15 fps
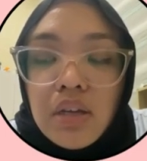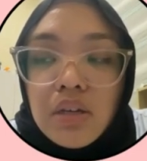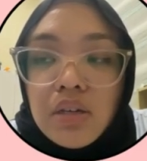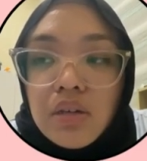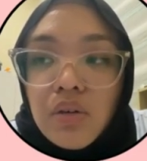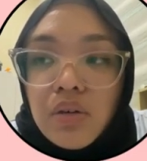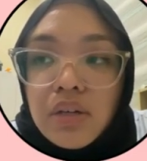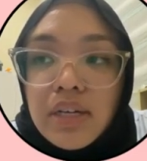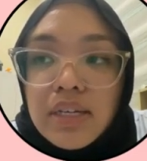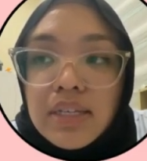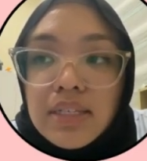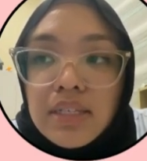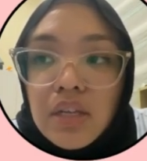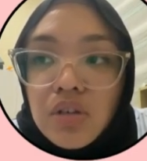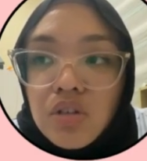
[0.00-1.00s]
the
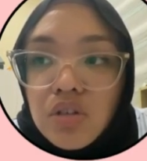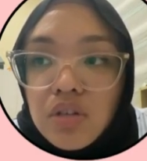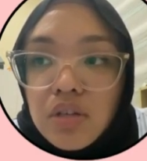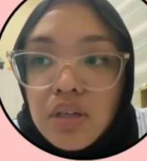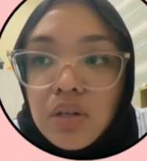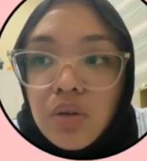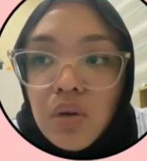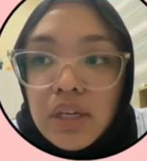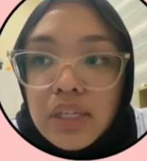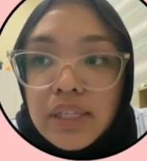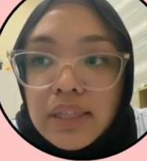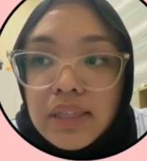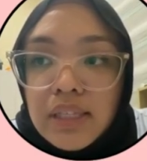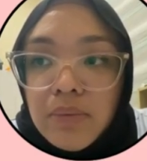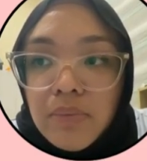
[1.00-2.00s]
organization
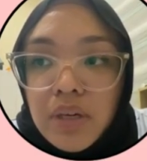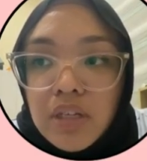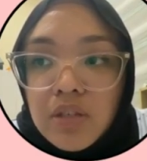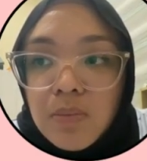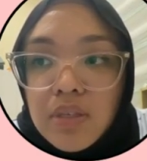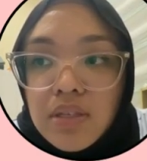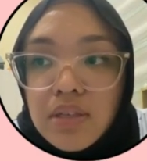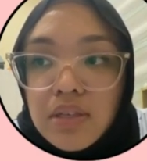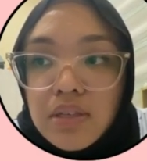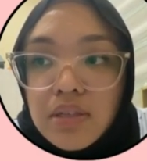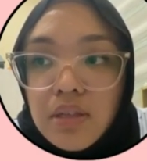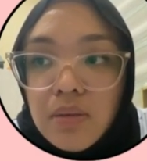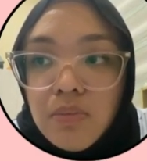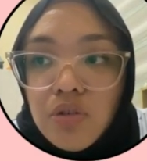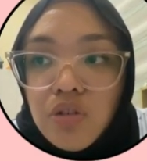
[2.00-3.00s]
quality management
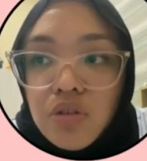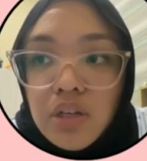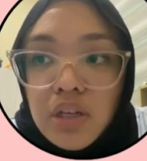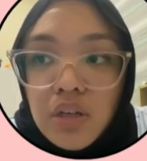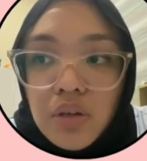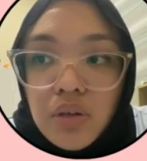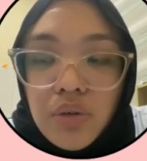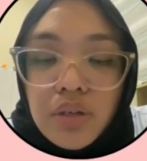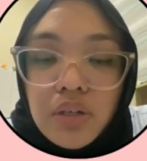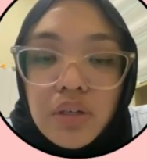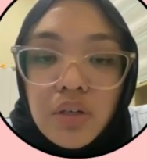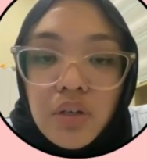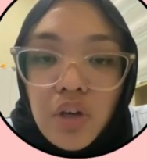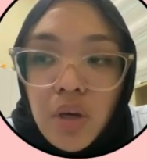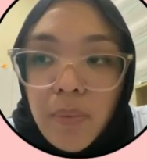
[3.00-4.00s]
system should include
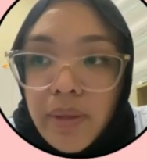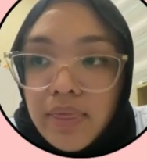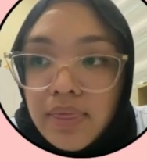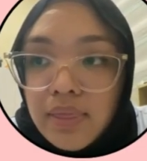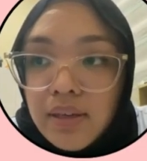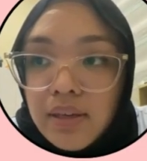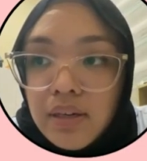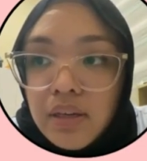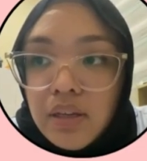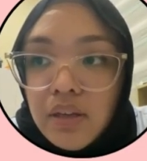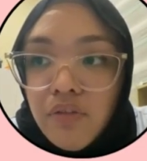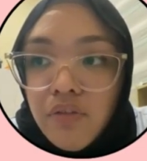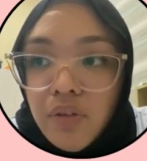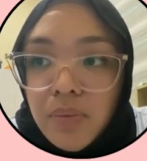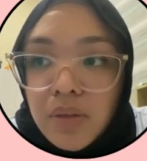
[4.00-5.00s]
documented
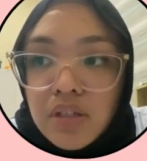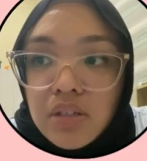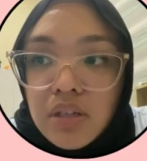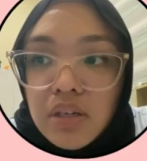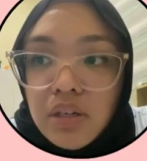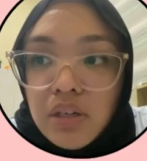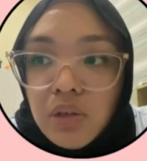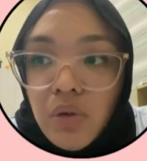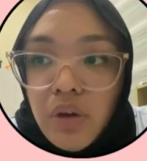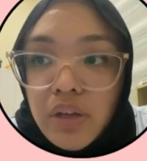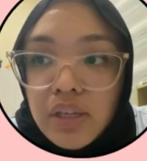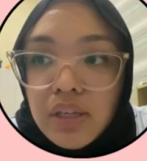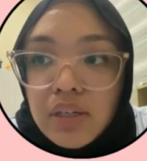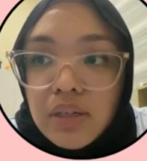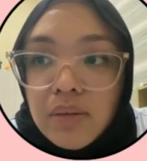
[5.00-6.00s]
information
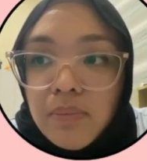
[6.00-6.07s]
required